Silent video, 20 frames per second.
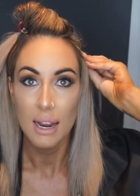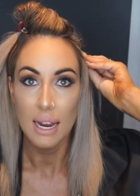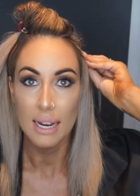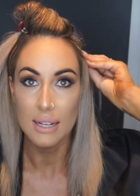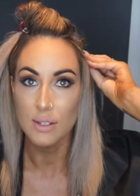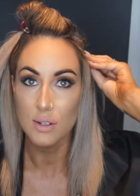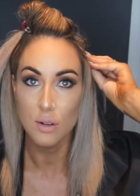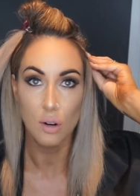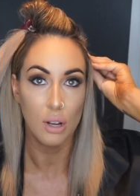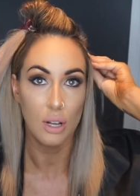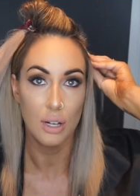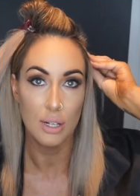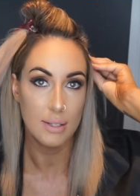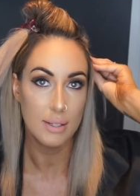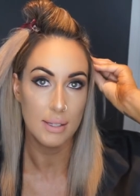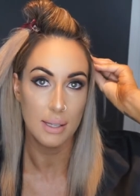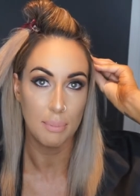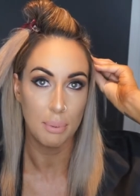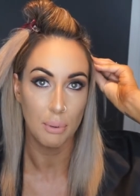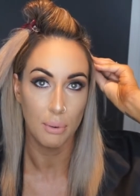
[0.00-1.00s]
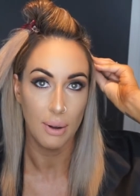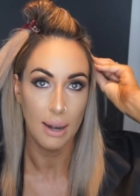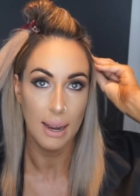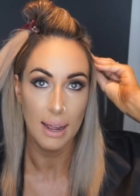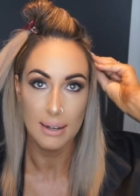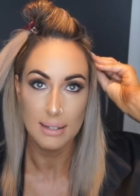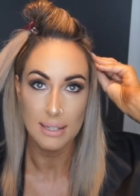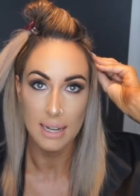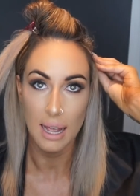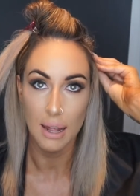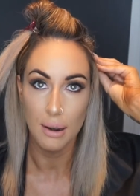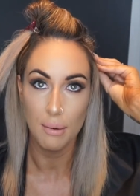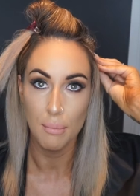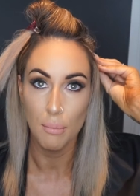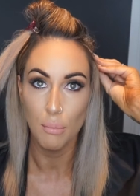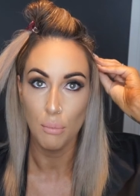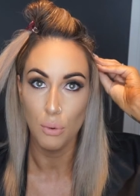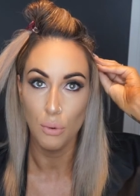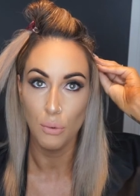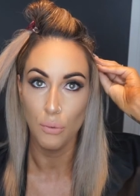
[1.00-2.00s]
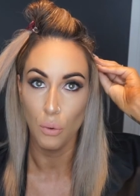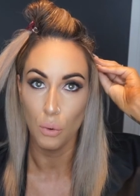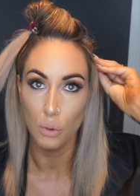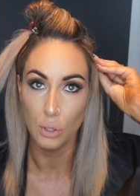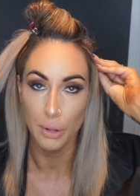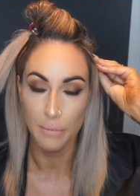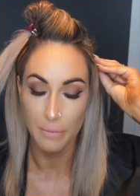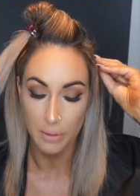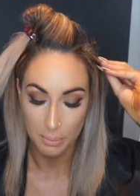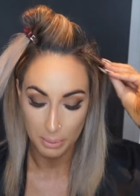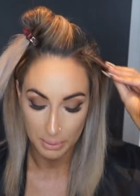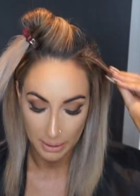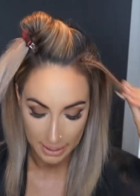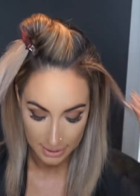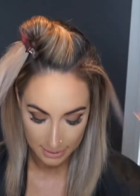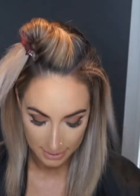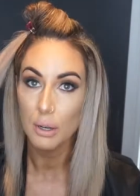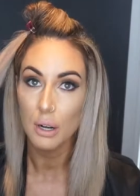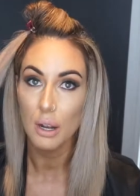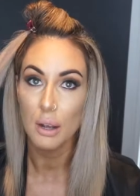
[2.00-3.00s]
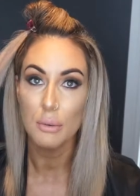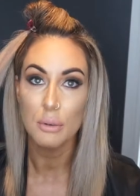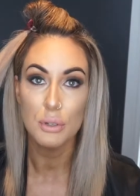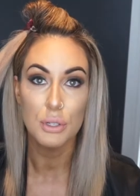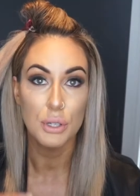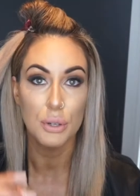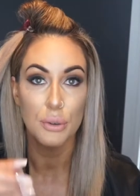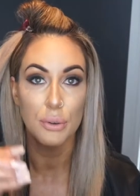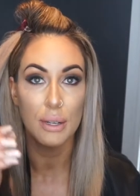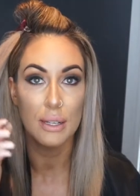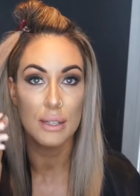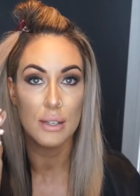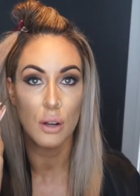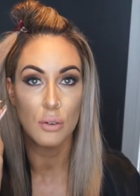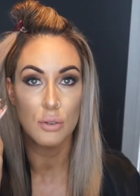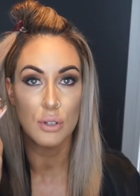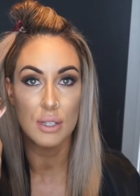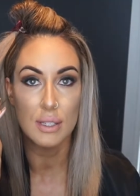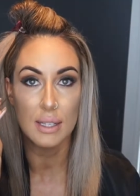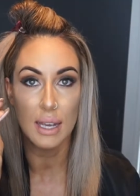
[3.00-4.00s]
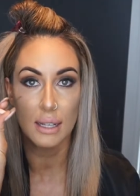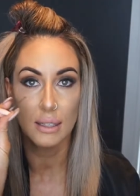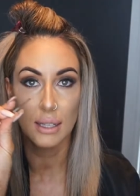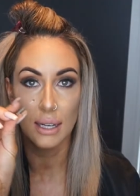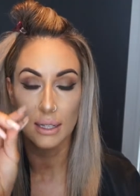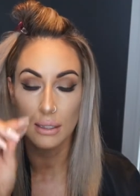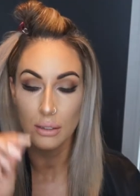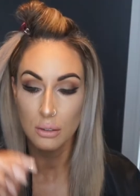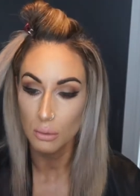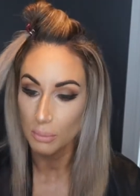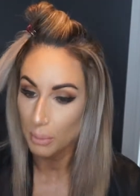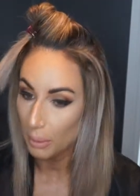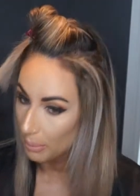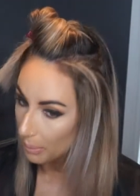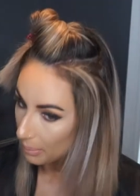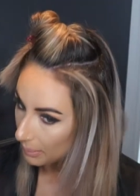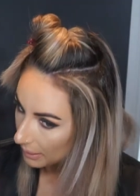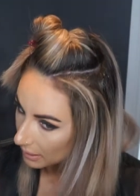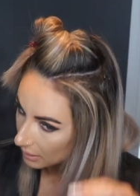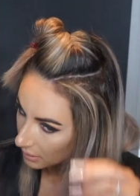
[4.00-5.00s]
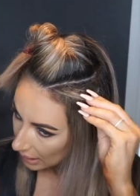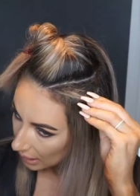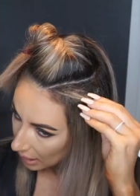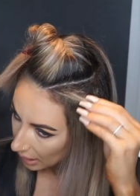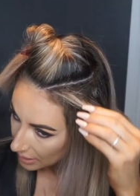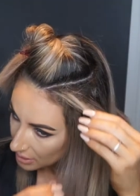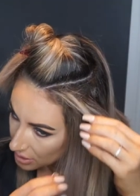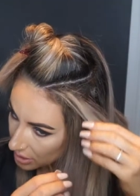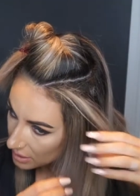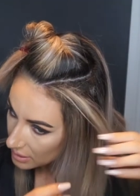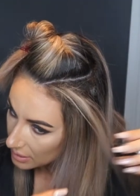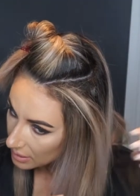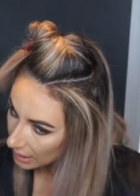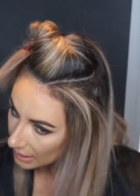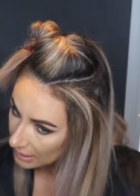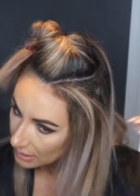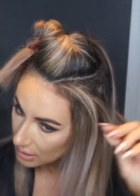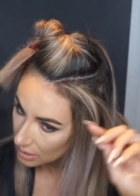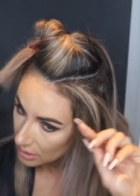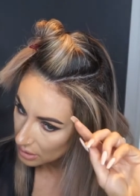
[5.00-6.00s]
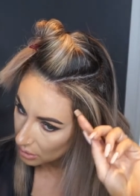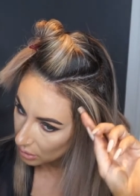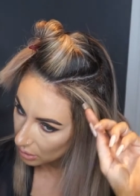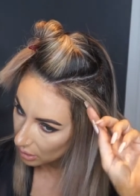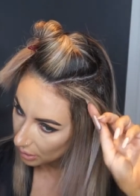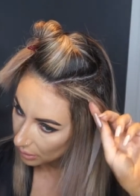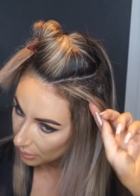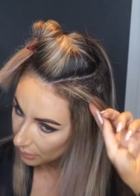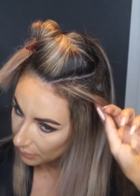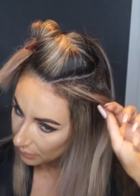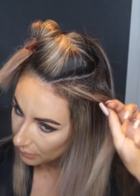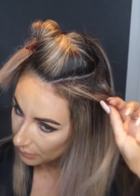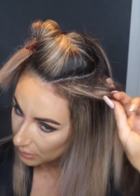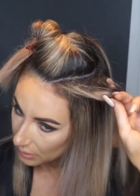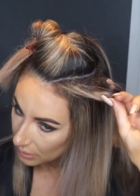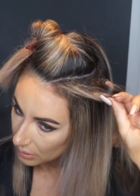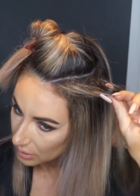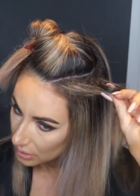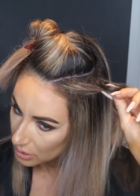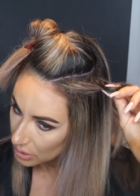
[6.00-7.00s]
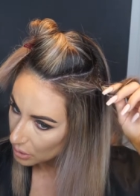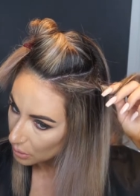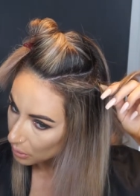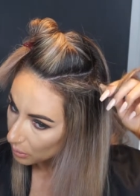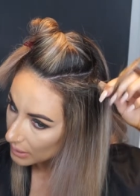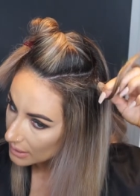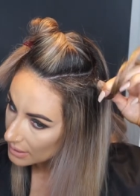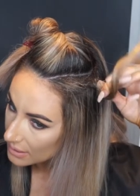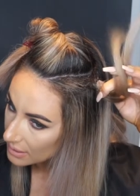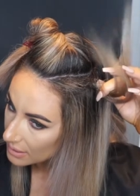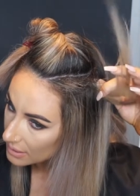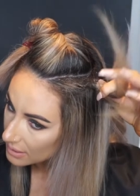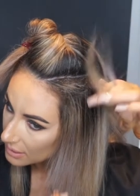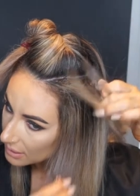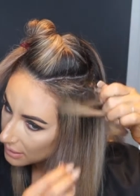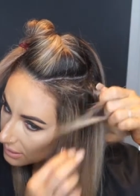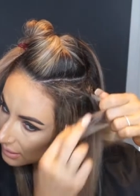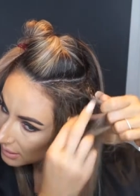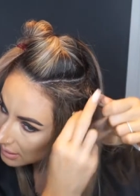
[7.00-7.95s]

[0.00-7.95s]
it's not going to slip around and move all over the place. What I will do is I'll just get like a little bobby pin, and I just like to sort of twist,